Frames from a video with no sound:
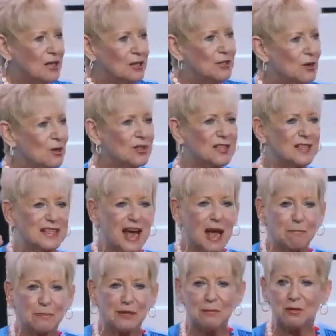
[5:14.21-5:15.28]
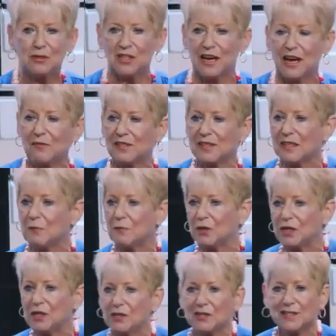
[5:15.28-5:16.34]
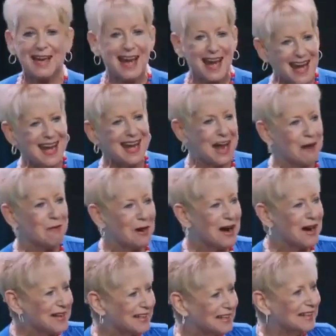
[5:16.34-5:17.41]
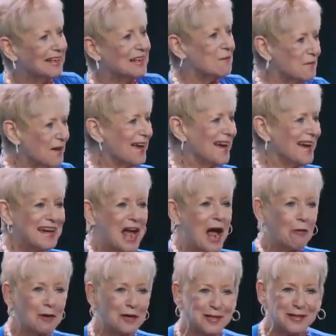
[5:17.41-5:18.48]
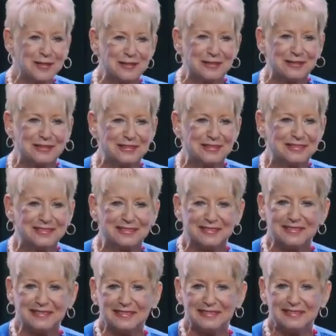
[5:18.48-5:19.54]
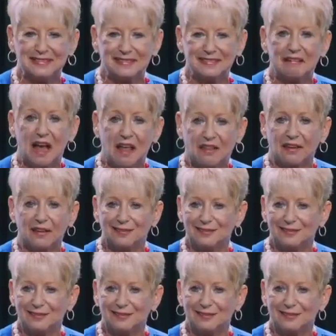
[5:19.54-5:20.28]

Don't stop people that you haven't seen for a year and say, hey, how are you? Fine. How are you? Nothing.